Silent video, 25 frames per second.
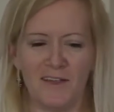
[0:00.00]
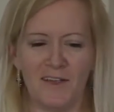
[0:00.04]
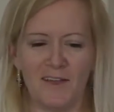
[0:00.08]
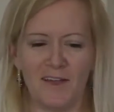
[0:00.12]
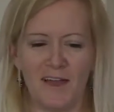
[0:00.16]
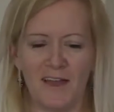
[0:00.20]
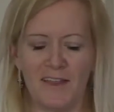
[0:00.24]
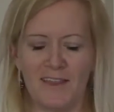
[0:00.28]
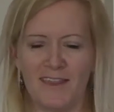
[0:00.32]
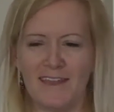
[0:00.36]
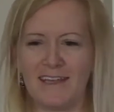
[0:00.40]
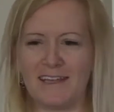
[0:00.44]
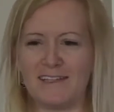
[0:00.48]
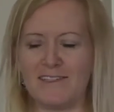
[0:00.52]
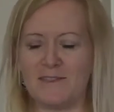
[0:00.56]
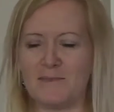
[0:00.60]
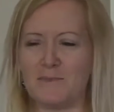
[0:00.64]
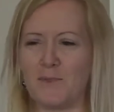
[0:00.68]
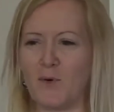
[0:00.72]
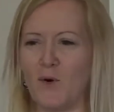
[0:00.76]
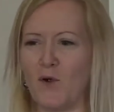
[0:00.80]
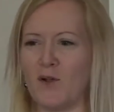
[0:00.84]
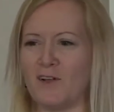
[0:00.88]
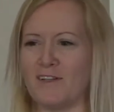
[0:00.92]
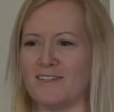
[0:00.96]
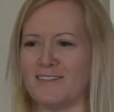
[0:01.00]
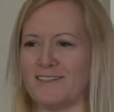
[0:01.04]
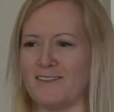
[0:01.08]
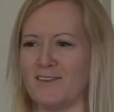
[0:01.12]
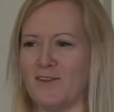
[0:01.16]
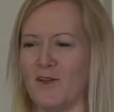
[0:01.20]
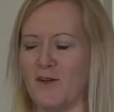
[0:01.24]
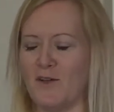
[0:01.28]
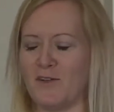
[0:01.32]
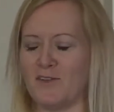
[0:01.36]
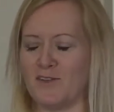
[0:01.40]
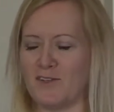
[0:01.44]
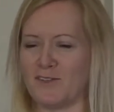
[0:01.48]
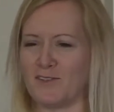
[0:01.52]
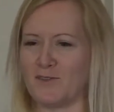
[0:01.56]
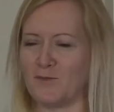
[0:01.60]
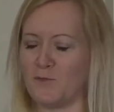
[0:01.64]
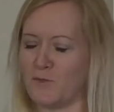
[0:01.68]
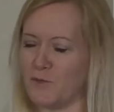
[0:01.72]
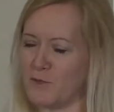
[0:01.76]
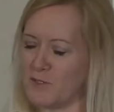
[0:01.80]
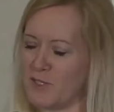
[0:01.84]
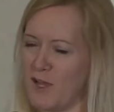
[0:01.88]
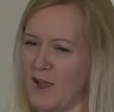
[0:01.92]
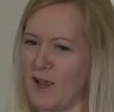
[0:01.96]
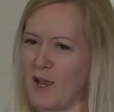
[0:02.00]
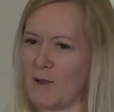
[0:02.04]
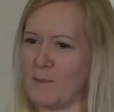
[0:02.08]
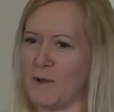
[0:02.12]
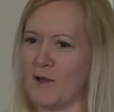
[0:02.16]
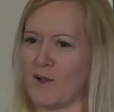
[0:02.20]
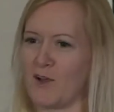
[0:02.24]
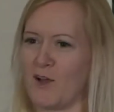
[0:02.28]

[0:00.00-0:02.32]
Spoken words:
I think it's important to note, we'll talk about